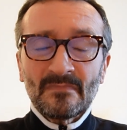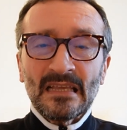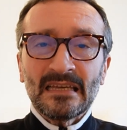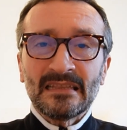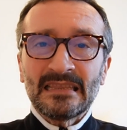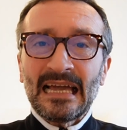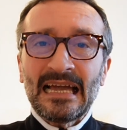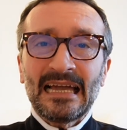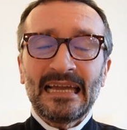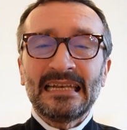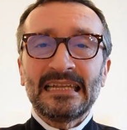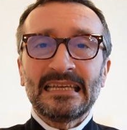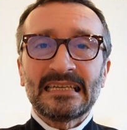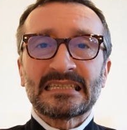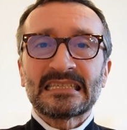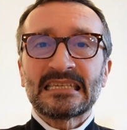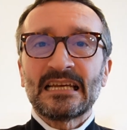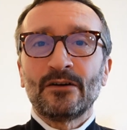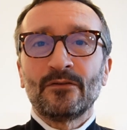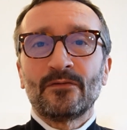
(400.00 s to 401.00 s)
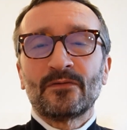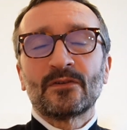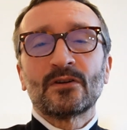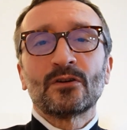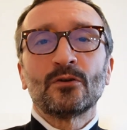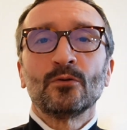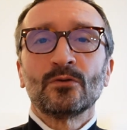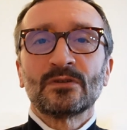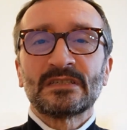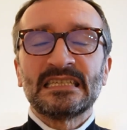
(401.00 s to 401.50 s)
That in itself
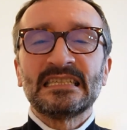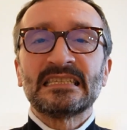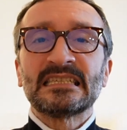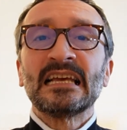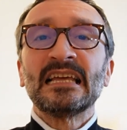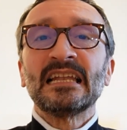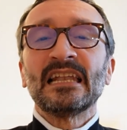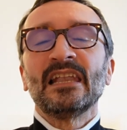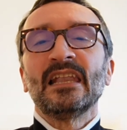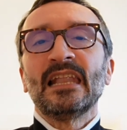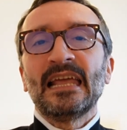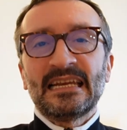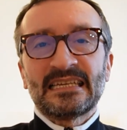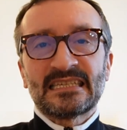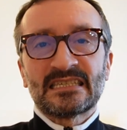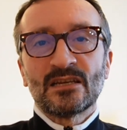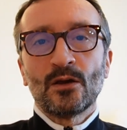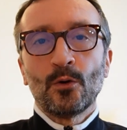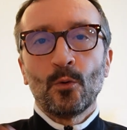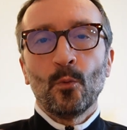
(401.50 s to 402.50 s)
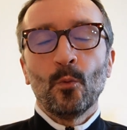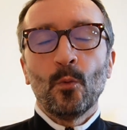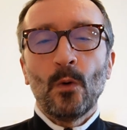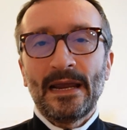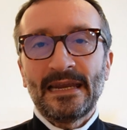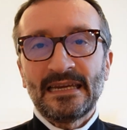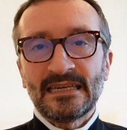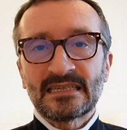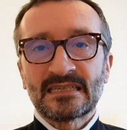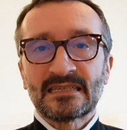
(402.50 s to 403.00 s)
causes less
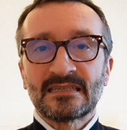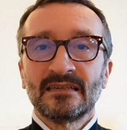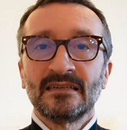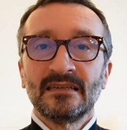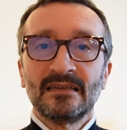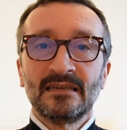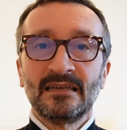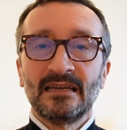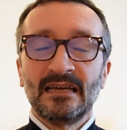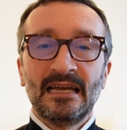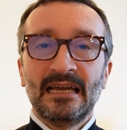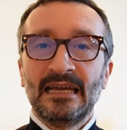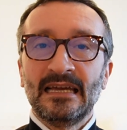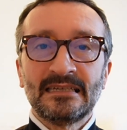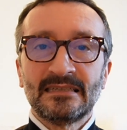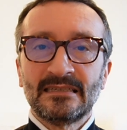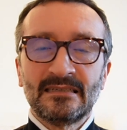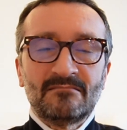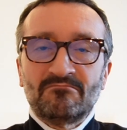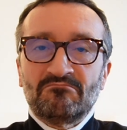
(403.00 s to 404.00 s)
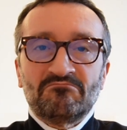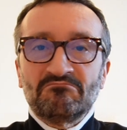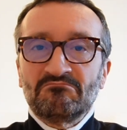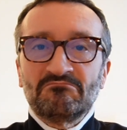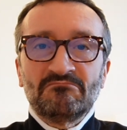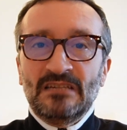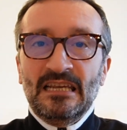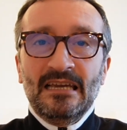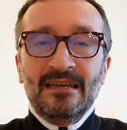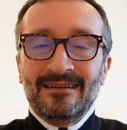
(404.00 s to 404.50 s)
waste. And
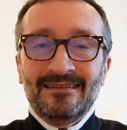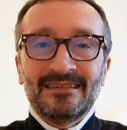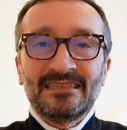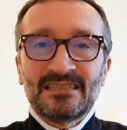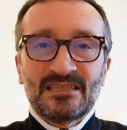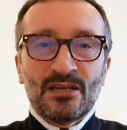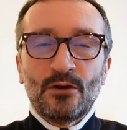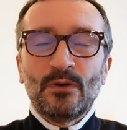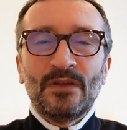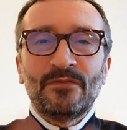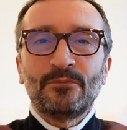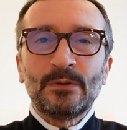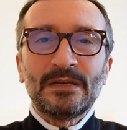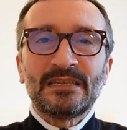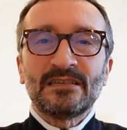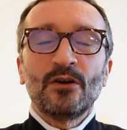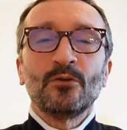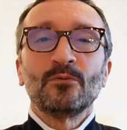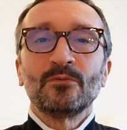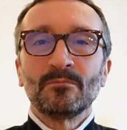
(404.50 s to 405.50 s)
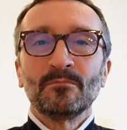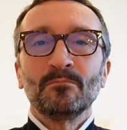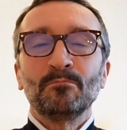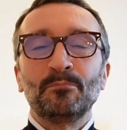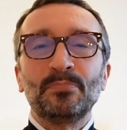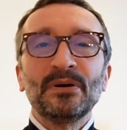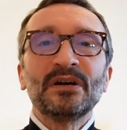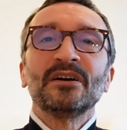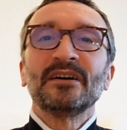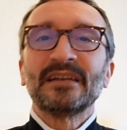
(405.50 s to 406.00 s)
yeah, so if we
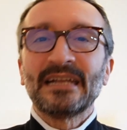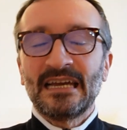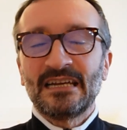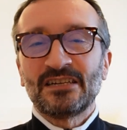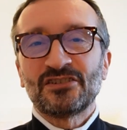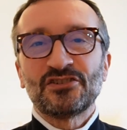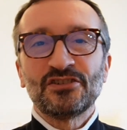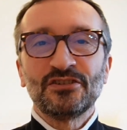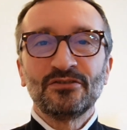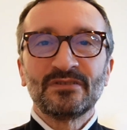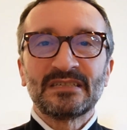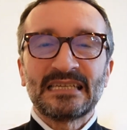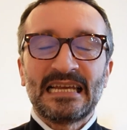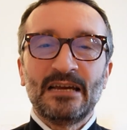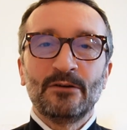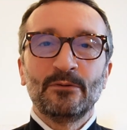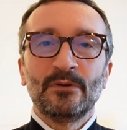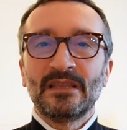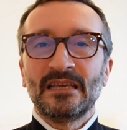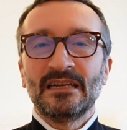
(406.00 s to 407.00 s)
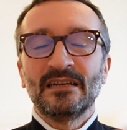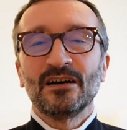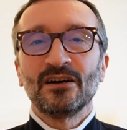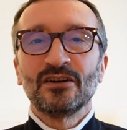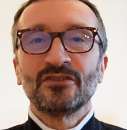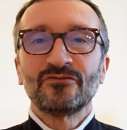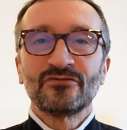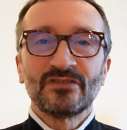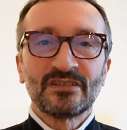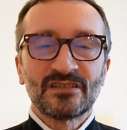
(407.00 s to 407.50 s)
don't burn our shoes out within
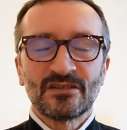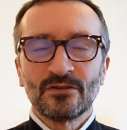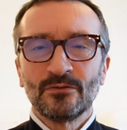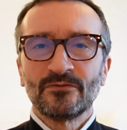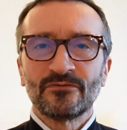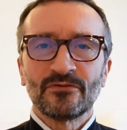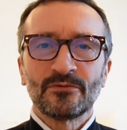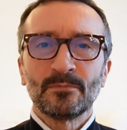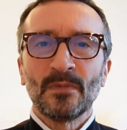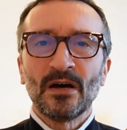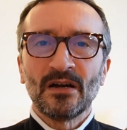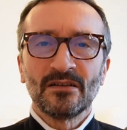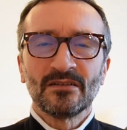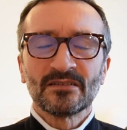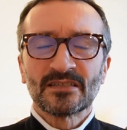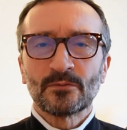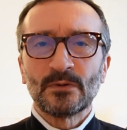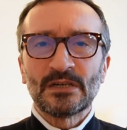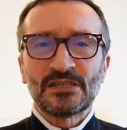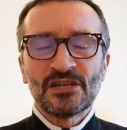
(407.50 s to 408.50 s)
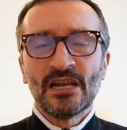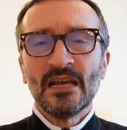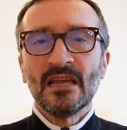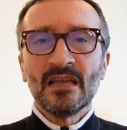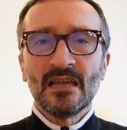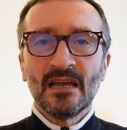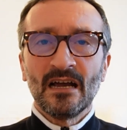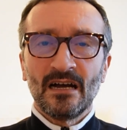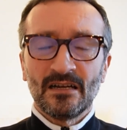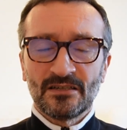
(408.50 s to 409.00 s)
100, 200 miles, which
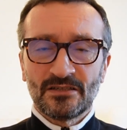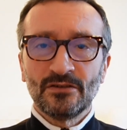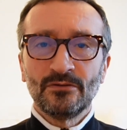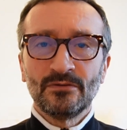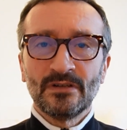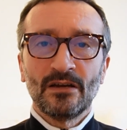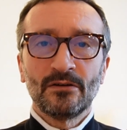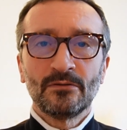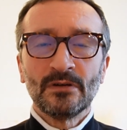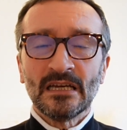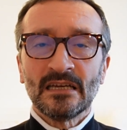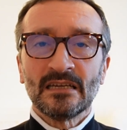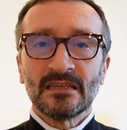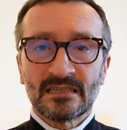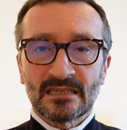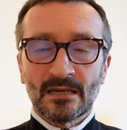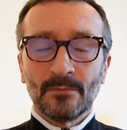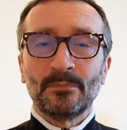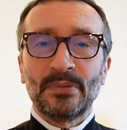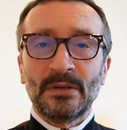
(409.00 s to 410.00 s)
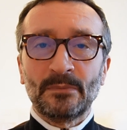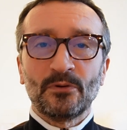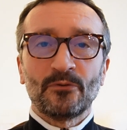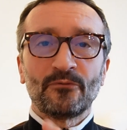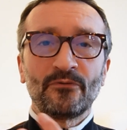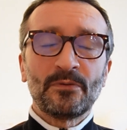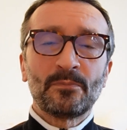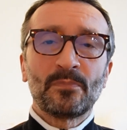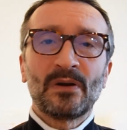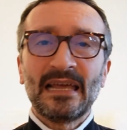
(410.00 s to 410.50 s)
I do know some people
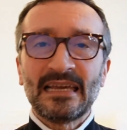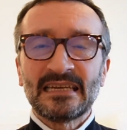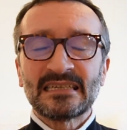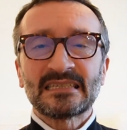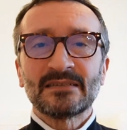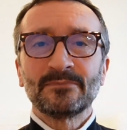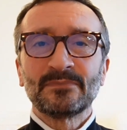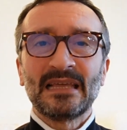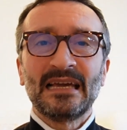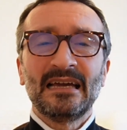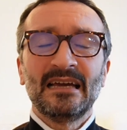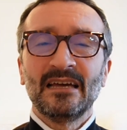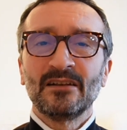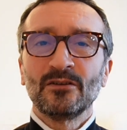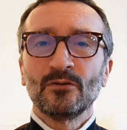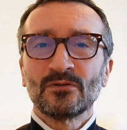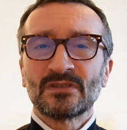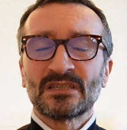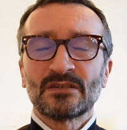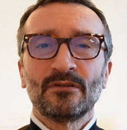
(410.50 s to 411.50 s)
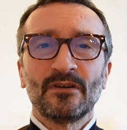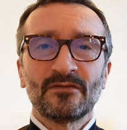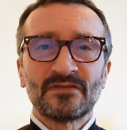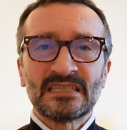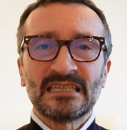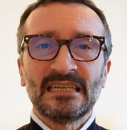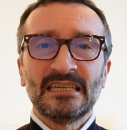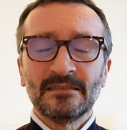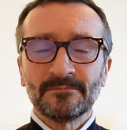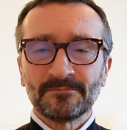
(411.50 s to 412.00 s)
replace them that, and also I've
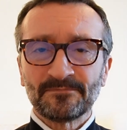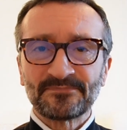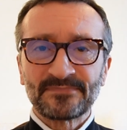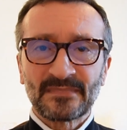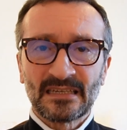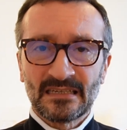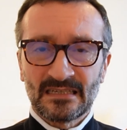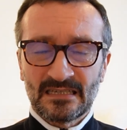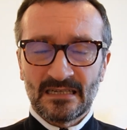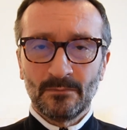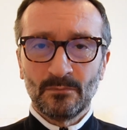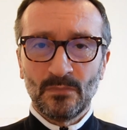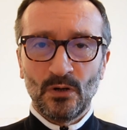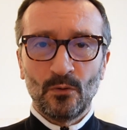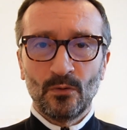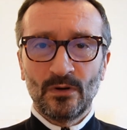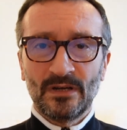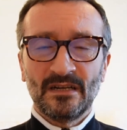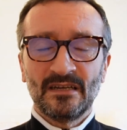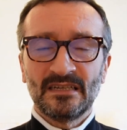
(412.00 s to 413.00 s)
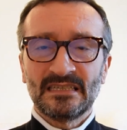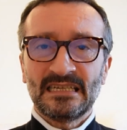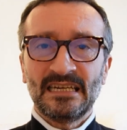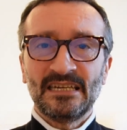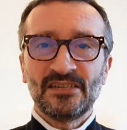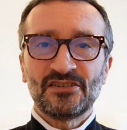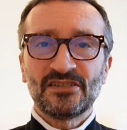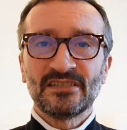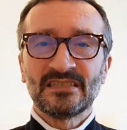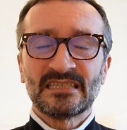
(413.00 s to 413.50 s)
seen some
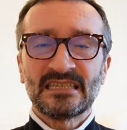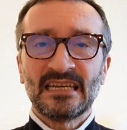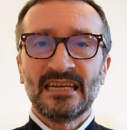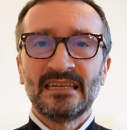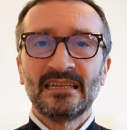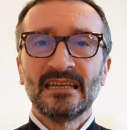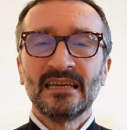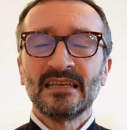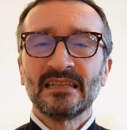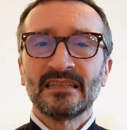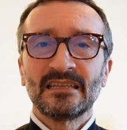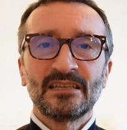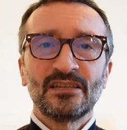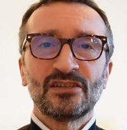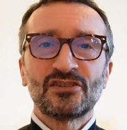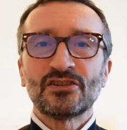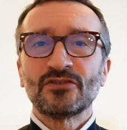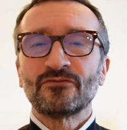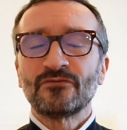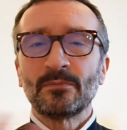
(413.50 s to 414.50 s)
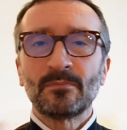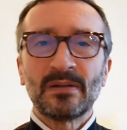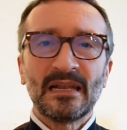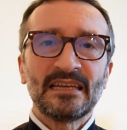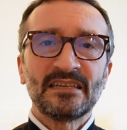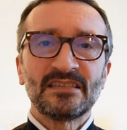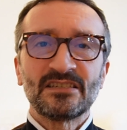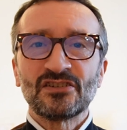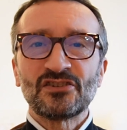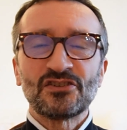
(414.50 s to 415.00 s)
organisations saying that you should
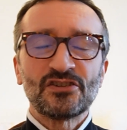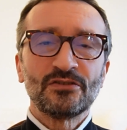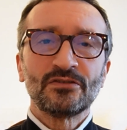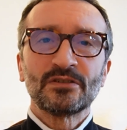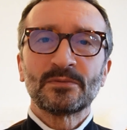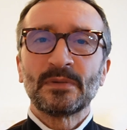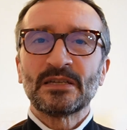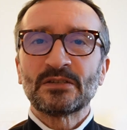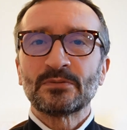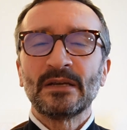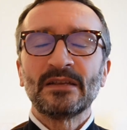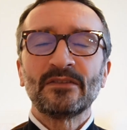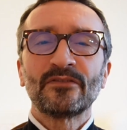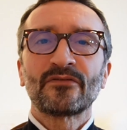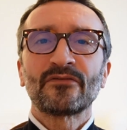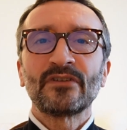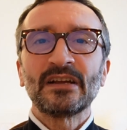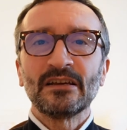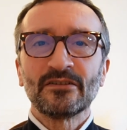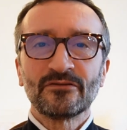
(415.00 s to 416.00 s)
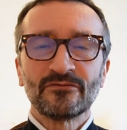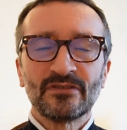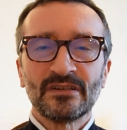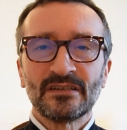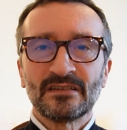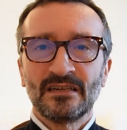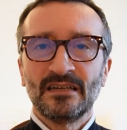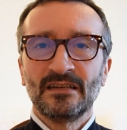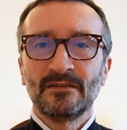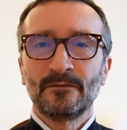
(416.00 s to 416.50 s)
replace your shoes between
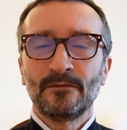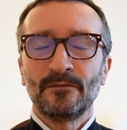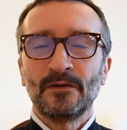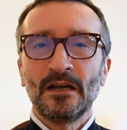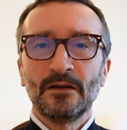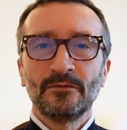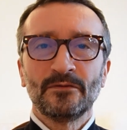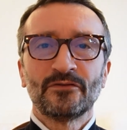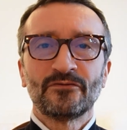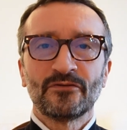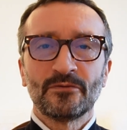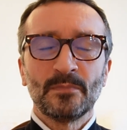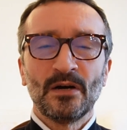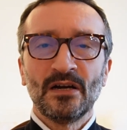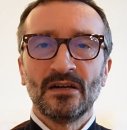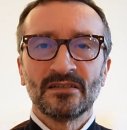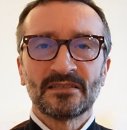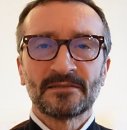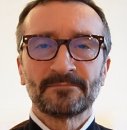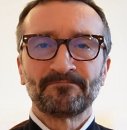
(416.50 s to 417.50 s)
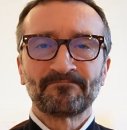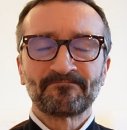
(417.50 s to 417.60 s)
300 and 500 miles.